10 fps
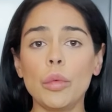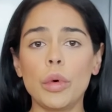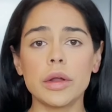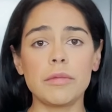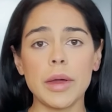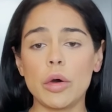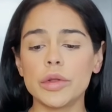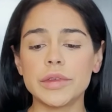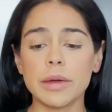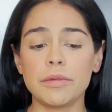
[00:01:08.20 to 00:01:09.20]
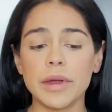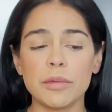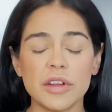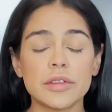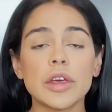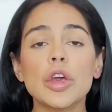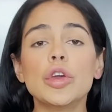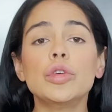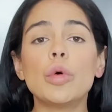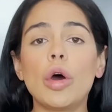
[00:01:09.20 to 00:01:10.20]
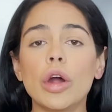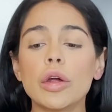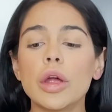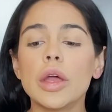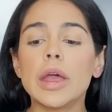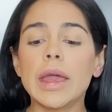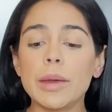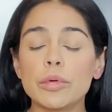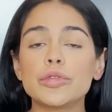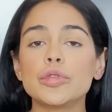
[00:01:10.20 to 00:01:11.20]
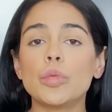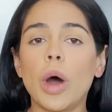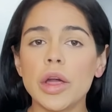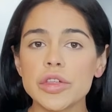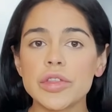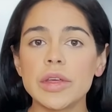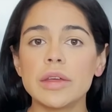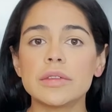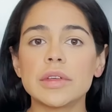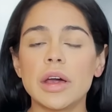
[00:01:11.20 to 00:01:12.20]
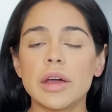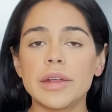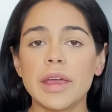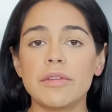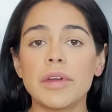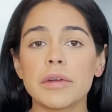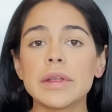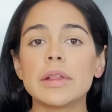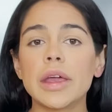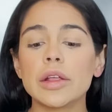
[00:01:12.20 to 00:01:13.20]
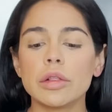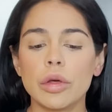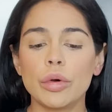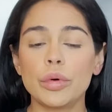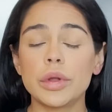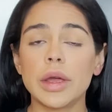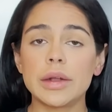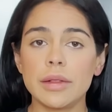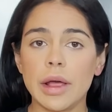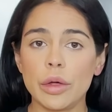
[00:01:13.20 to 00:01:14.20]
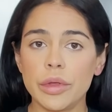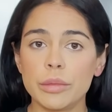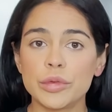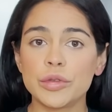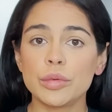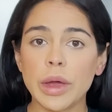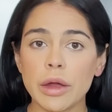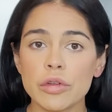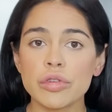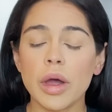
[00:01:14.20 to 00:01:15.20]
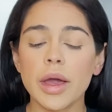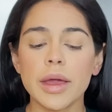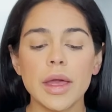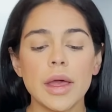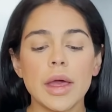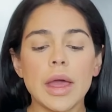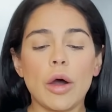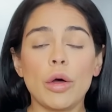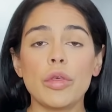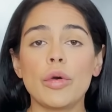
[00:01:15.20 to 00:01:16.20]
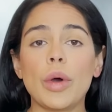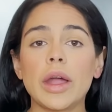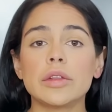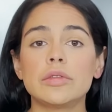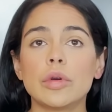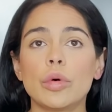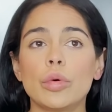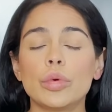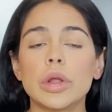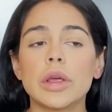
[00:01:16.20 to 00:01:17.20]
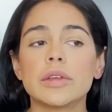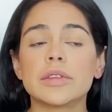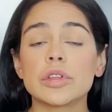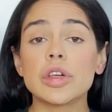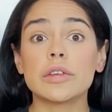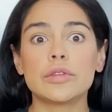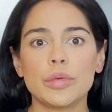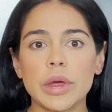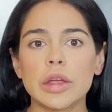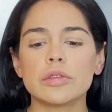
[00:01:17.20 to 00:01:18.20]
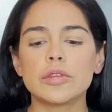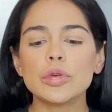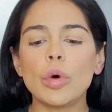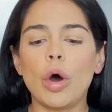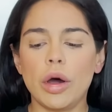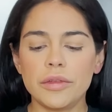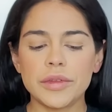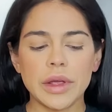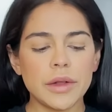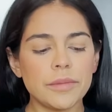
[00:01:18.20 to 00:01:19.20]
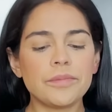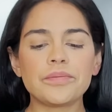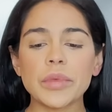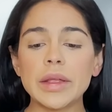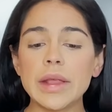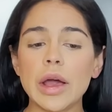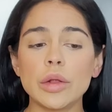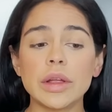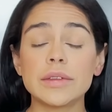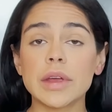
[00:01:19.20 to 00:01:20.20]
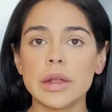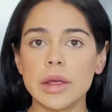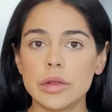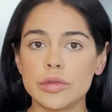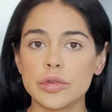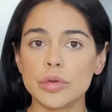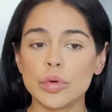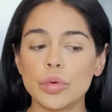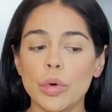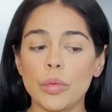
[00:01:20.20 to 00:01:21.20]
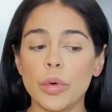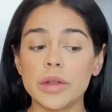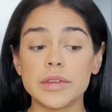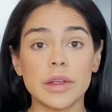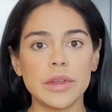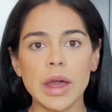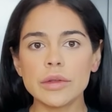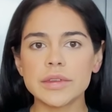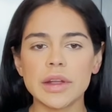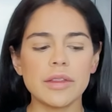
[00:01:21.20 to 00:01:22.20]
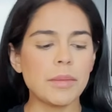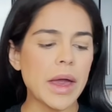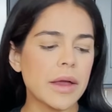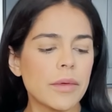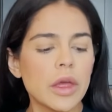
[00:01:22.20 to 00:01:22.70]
one of my all-time favorites. You are able to wash these on a very light load and allow them to air dry, although I don't suggest doing it too often. Now let's get into what's on the outside of the bag.